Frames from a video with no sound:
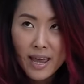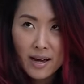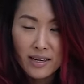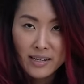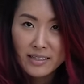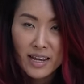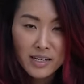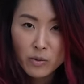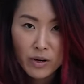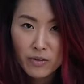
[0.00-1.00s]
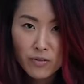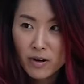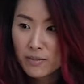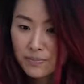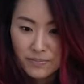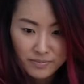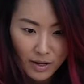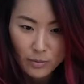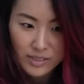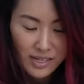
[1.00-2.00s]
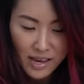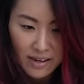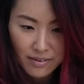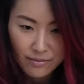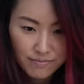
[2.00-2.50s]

Again, anywhere from, I would say,